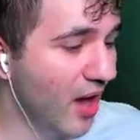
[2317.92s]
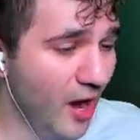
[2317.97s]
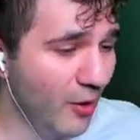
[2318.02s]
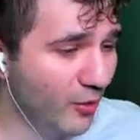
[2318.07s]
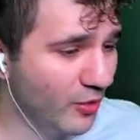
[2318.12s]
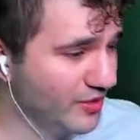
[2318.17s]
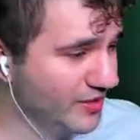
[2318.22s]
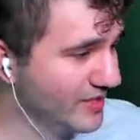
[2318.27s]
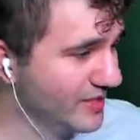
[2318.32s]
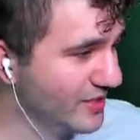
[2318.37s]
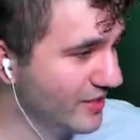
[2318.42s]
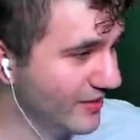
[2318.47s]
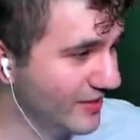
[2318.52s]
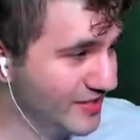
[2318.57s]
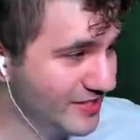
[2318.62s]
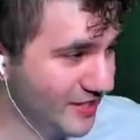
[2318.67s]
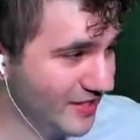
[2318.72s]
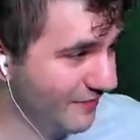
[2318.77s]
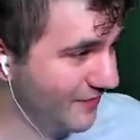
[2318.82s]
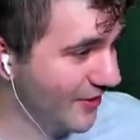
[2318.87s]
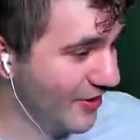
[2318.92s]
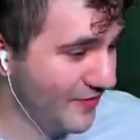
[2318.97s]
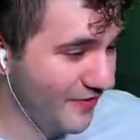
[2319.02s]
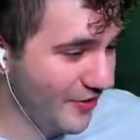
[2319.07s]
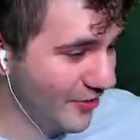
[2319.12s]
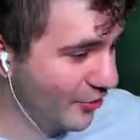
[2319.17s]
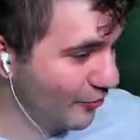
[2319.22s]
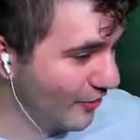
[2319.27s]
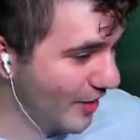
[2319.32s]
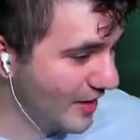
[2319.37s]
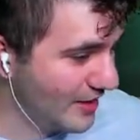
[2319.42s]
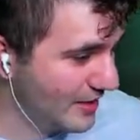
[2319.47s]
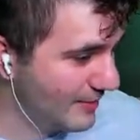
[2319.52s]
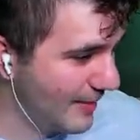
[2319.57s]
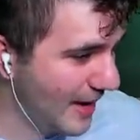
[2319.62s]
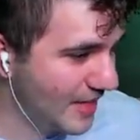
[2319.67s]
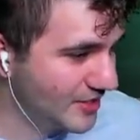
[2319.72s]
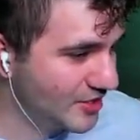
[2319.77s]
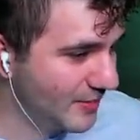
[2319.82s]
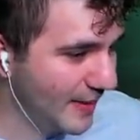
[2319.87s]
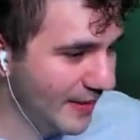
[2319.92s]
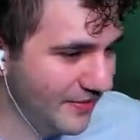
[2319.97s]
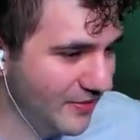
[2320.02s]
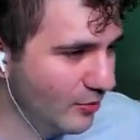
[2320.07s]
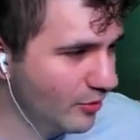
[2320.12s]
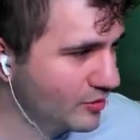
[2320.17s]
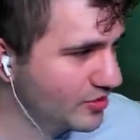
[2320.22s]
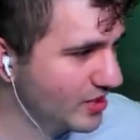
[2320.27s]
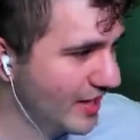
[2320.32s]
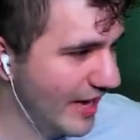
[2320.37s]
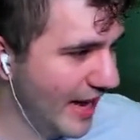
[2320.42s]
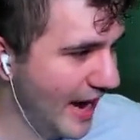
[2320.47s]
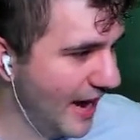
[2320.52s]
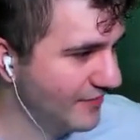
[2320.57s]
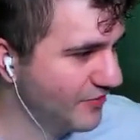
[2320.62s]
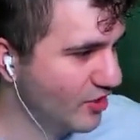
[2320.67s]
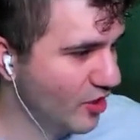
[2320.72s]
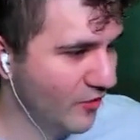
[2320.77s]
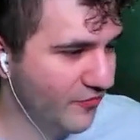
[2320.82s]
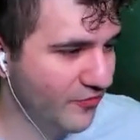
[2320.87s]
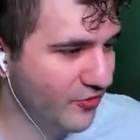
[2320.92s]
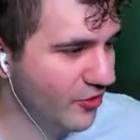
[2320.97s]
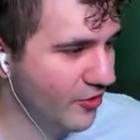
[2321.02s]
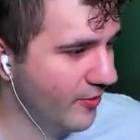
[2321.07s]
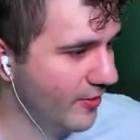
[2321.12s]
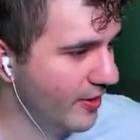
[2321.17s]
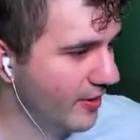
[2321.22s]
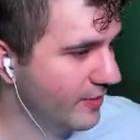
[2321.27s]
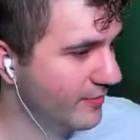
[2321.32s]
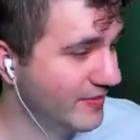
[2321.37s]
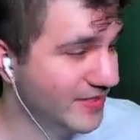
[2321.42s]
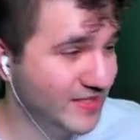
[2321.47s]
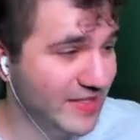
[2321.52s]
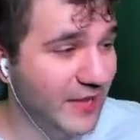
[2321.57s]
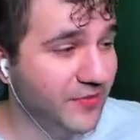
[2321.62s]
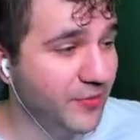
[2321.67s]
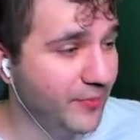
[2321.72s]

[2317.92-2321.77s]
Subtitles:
right, this is a very, very grindy matchup. I think we're just going to have to go for this is not the